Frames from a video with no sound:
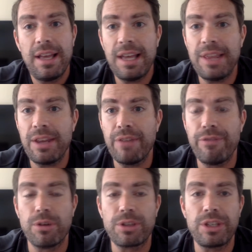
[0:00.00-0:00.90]
and then
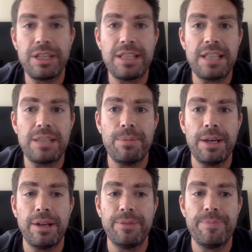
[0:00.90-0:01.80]
unfortunately Taysom
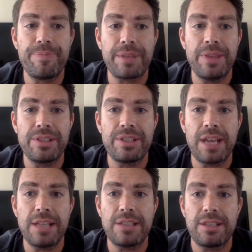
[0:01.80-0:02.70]
Hill and the
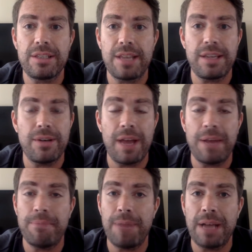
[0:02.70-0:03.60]
Saints, had
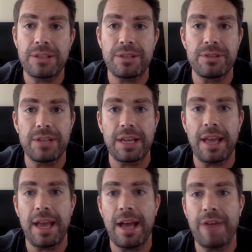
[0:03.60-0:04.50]
a monster second
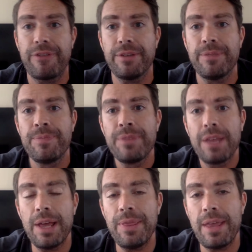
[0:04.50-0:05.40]
half,
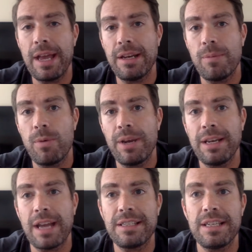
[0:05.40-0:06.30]
and they ended up
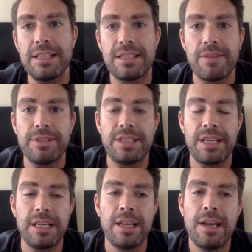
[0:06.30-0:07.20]
winning
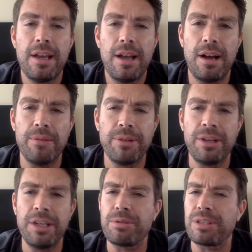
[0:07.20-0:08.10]
19-17. Real
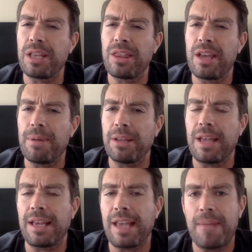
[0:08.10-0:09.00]
interesting thing about
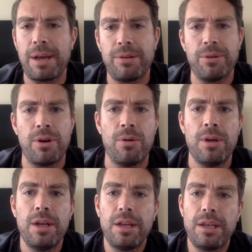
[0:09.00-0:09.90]
that game, I don't
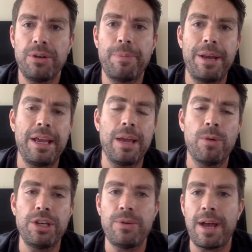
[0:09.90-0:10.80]
know, depending on
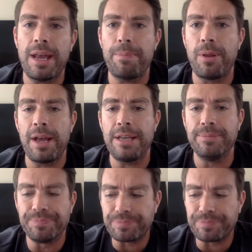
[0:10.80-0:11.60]
when you had it played,